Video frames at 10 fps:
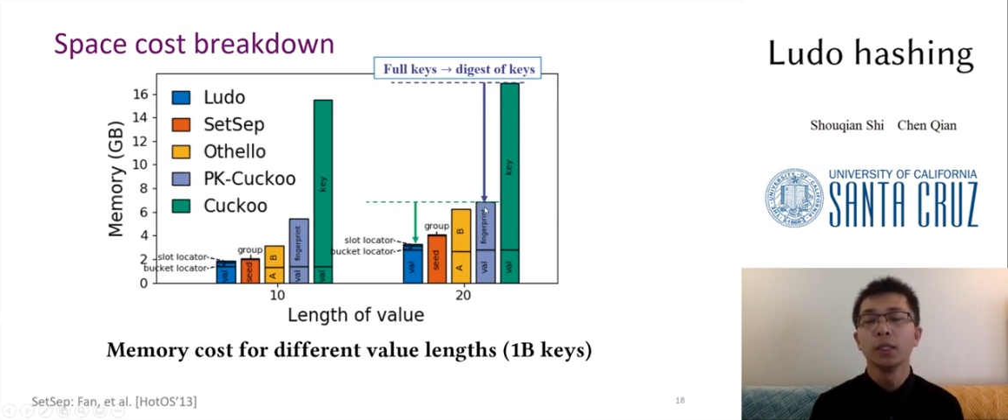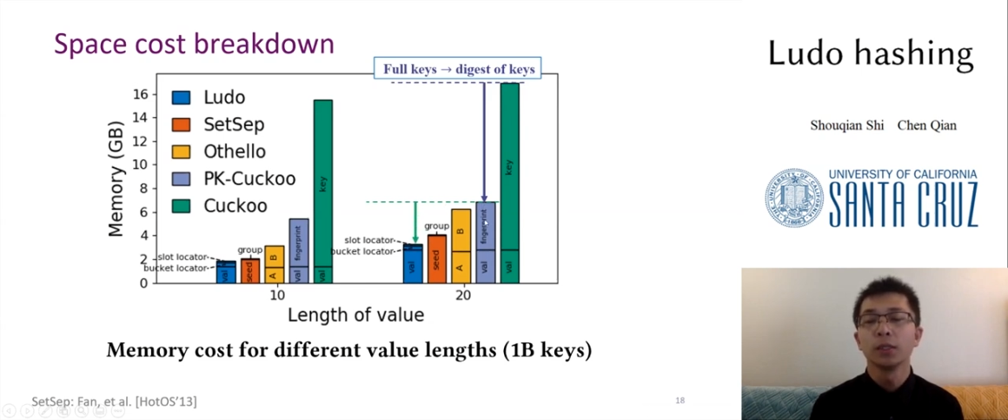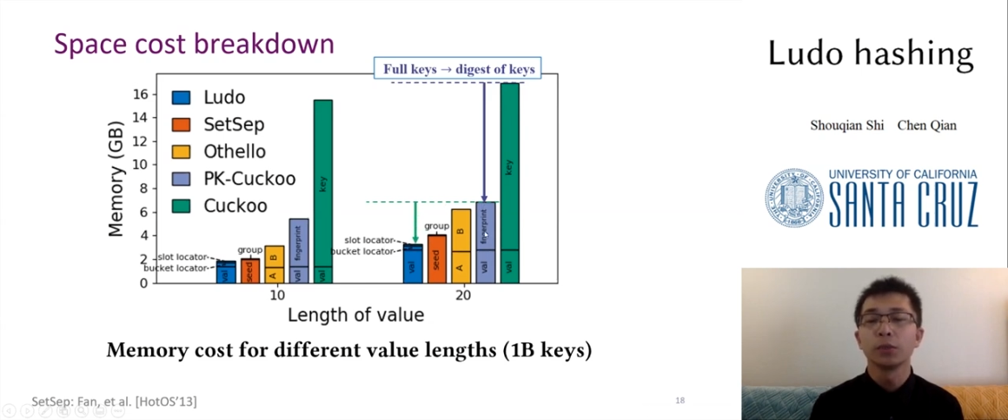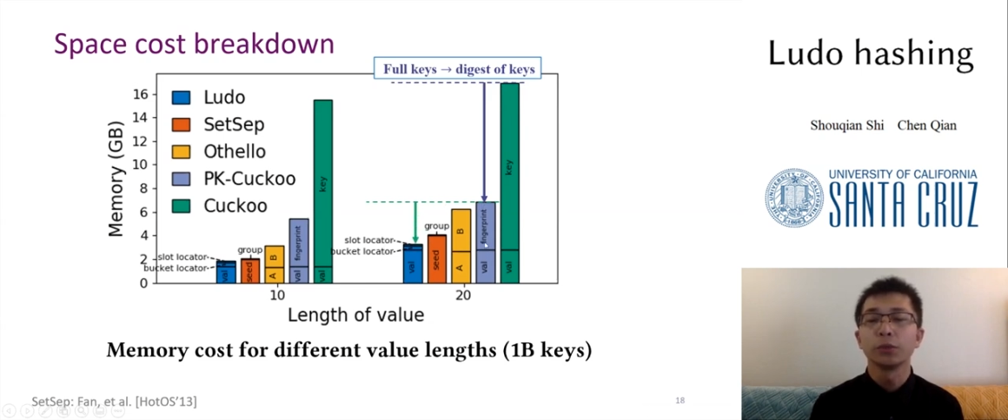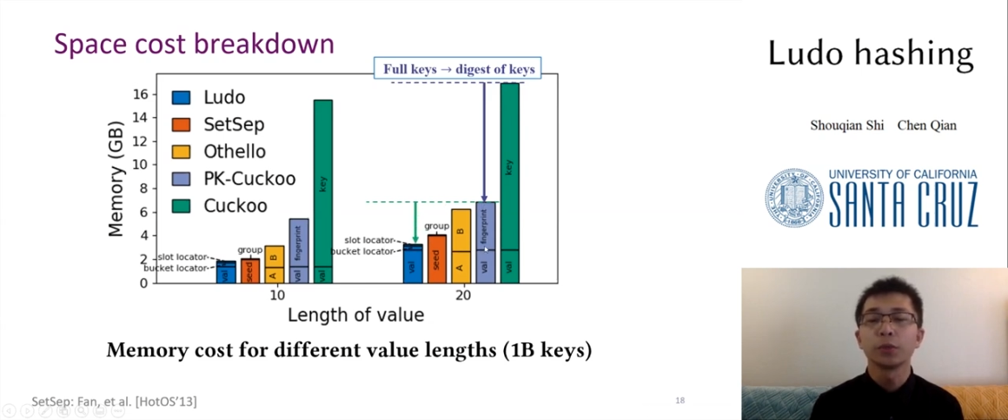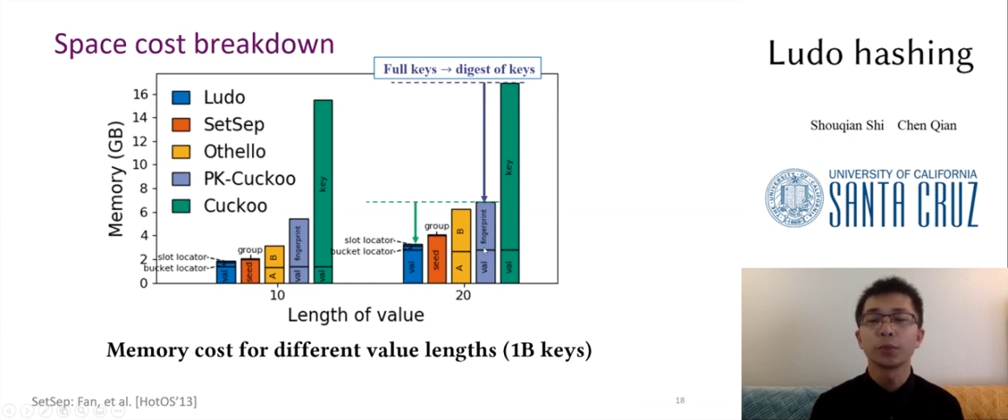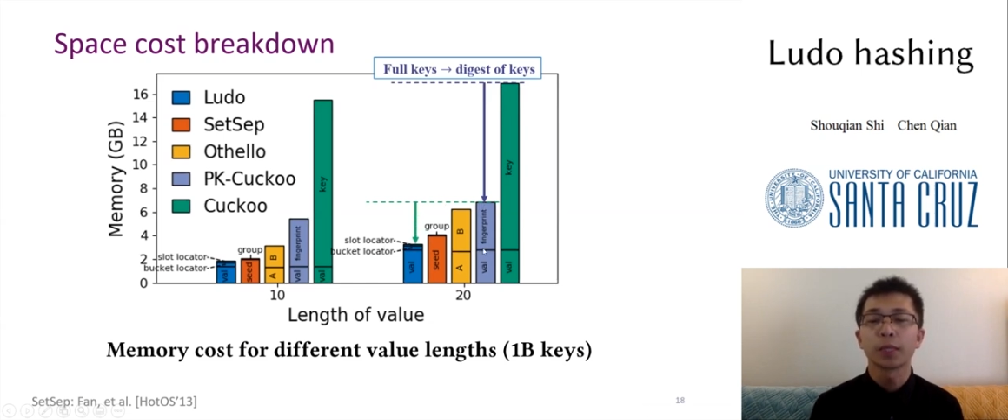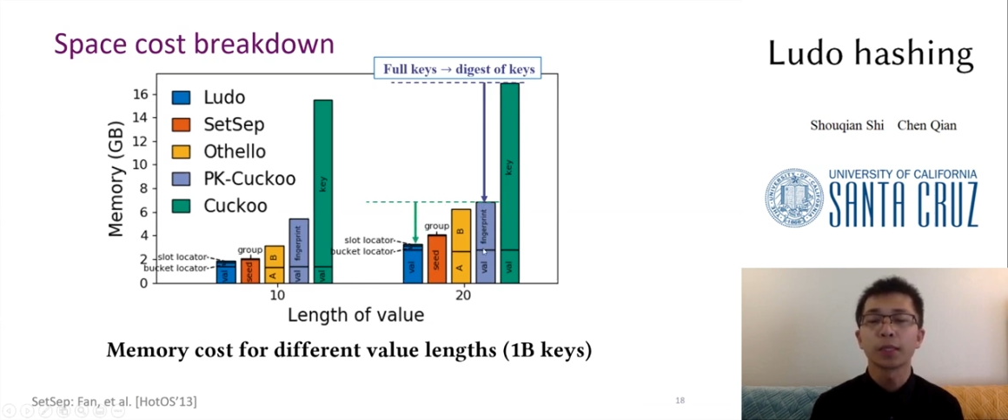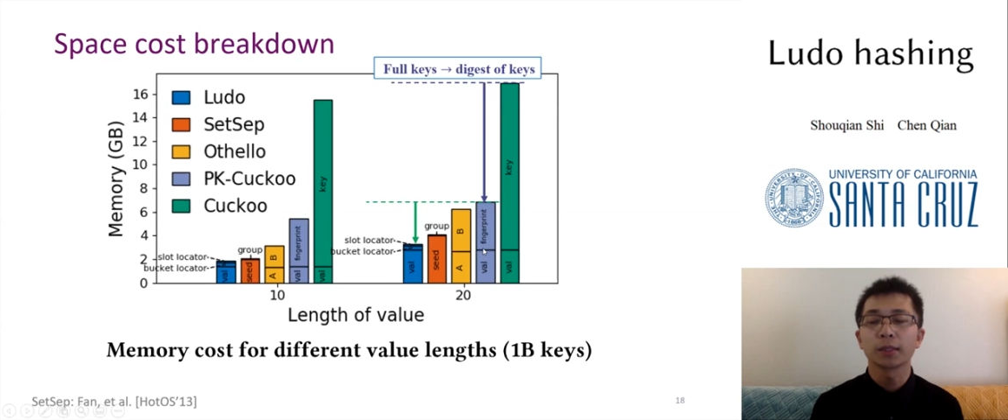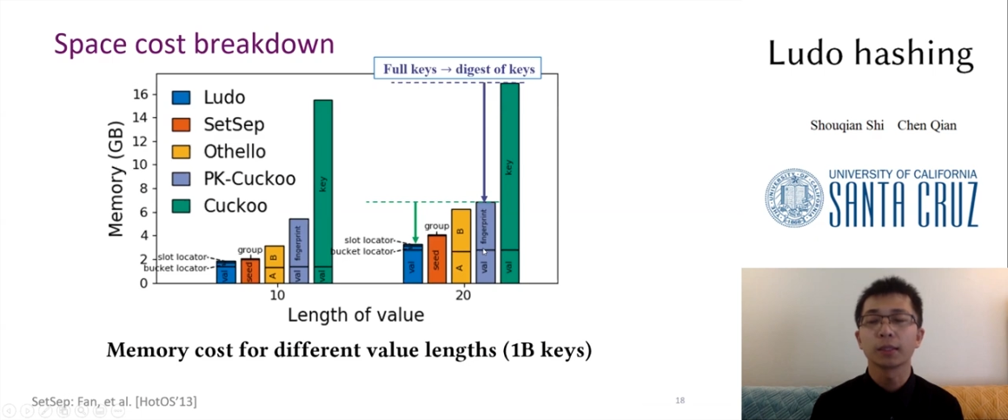to
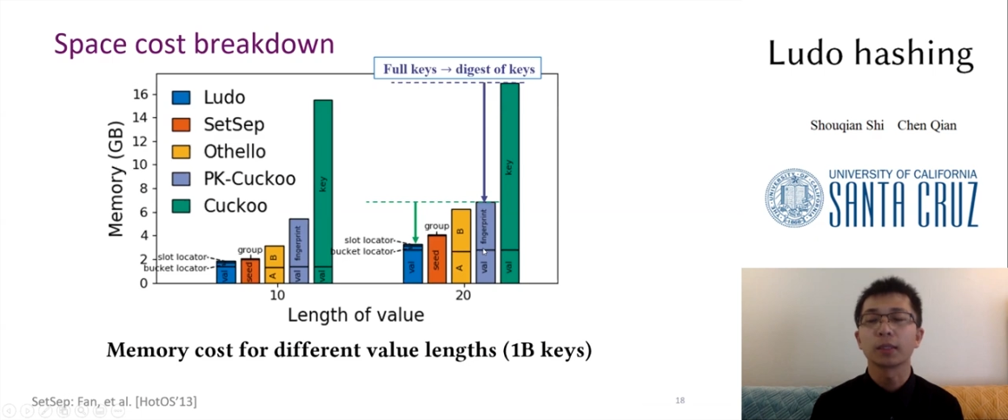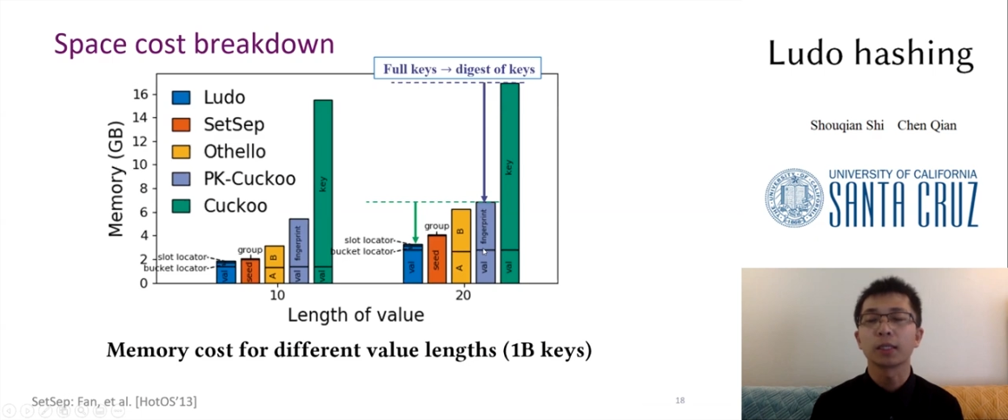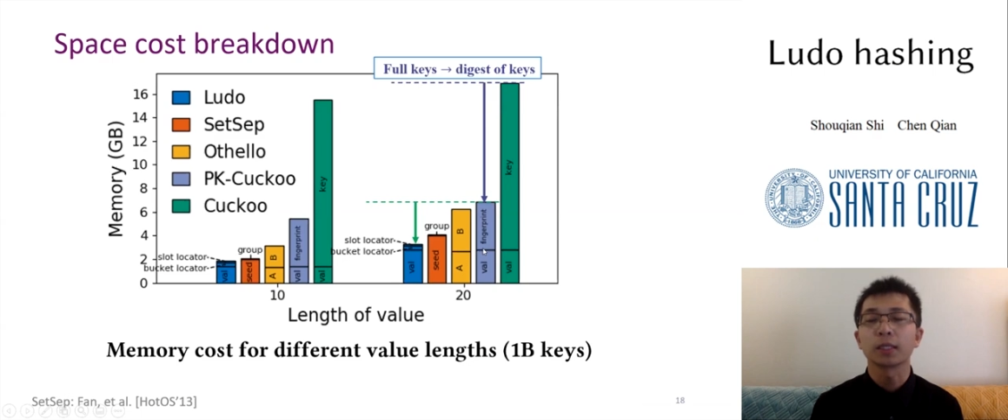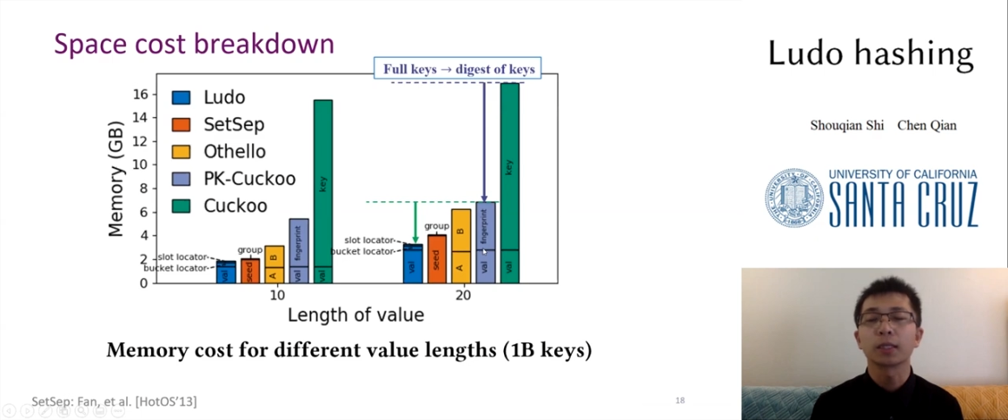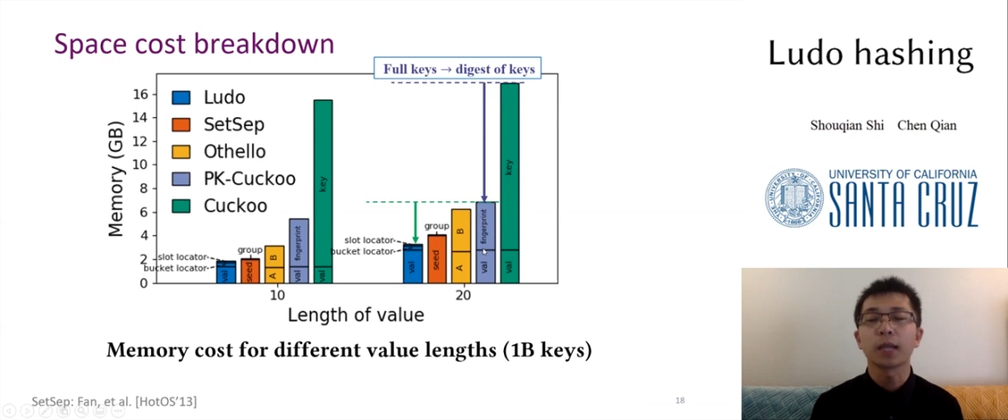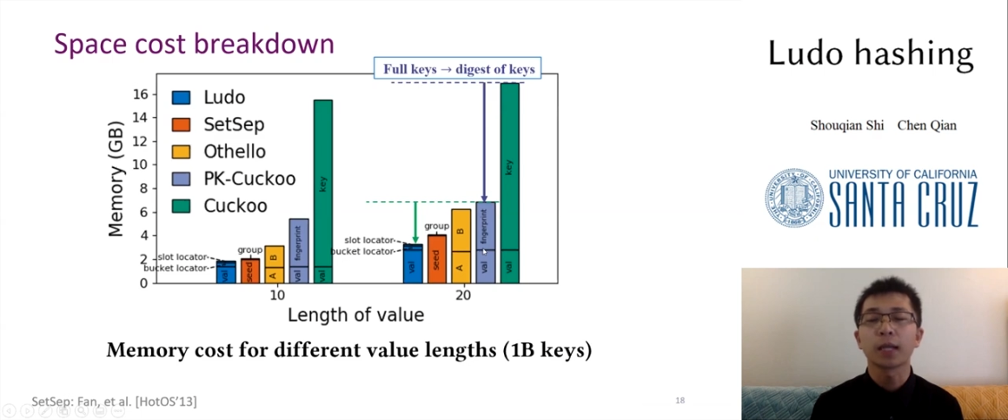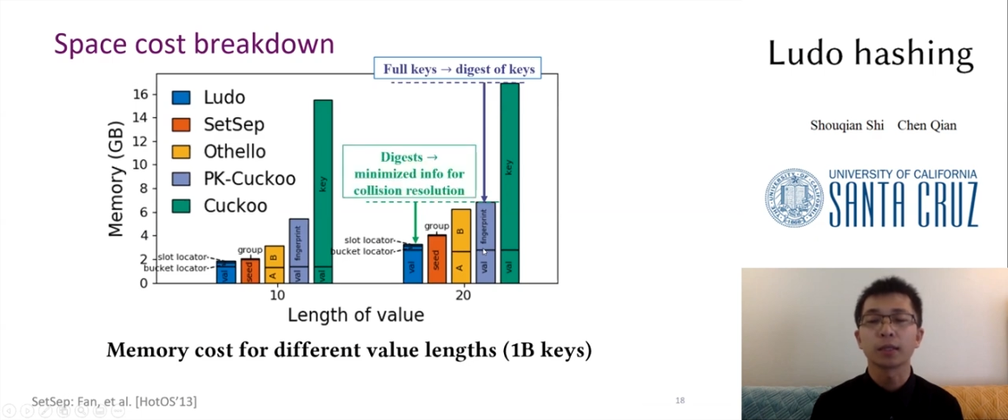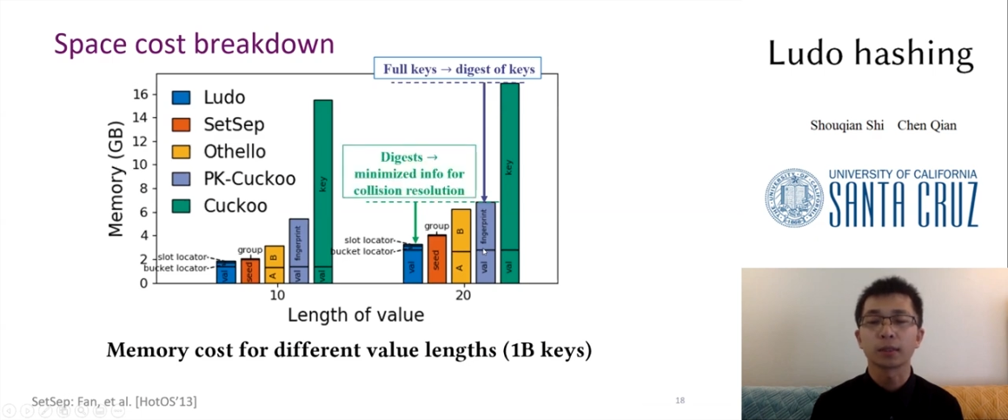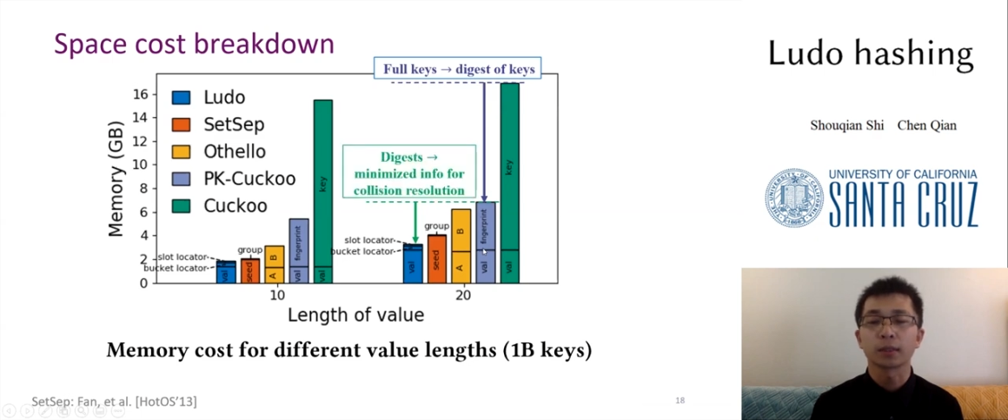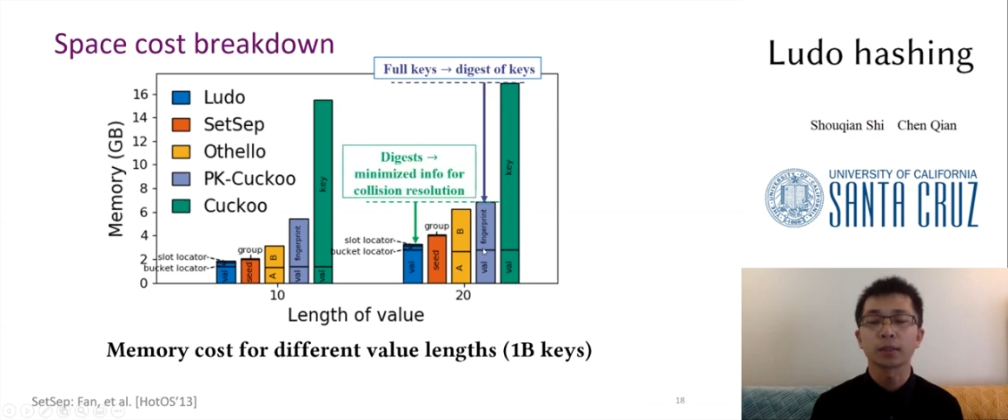replace the key
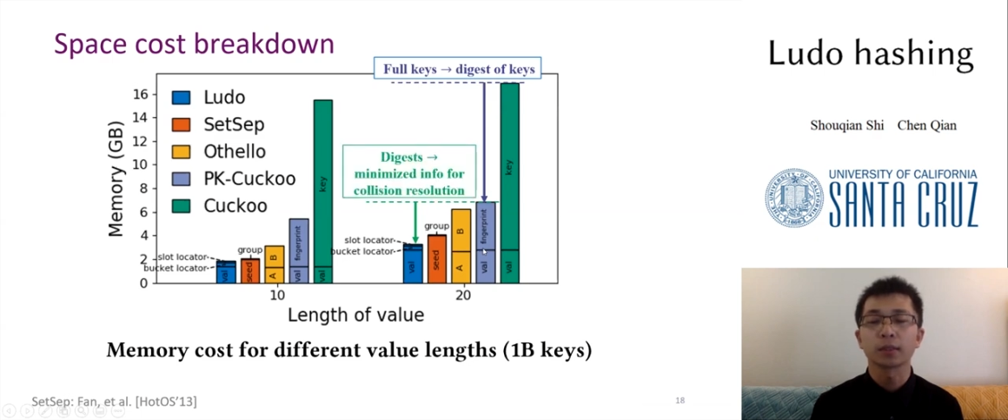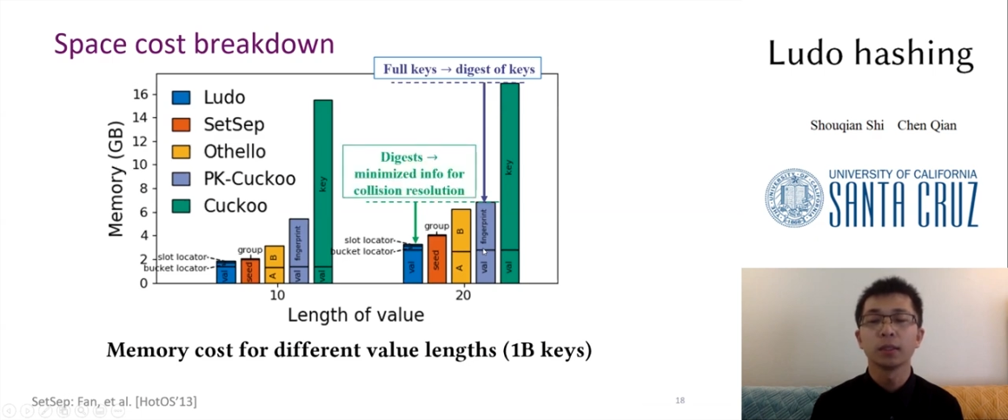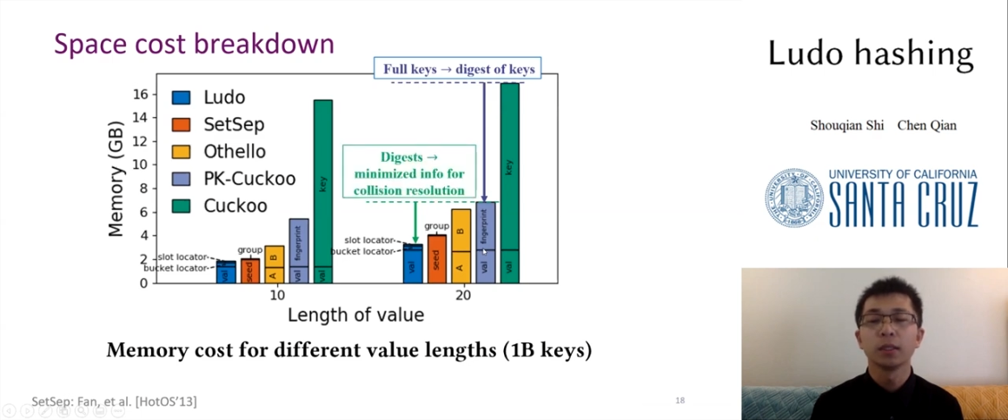digests,